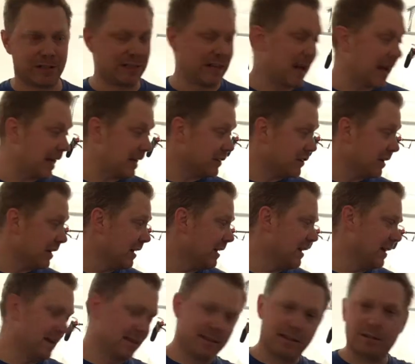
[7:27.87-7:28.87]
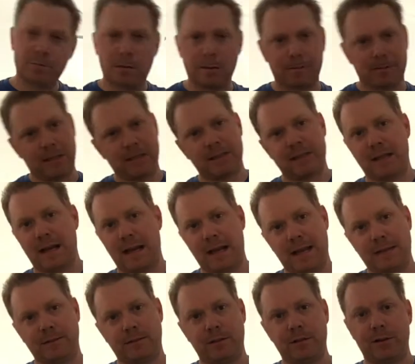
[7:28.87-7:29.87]
stage, is there's people
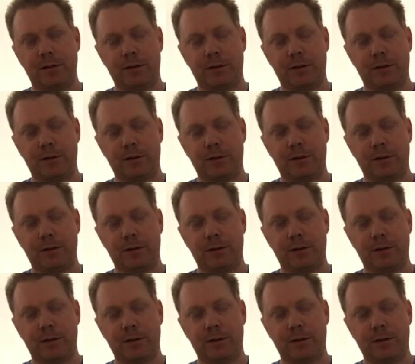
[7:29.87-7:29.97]
outside,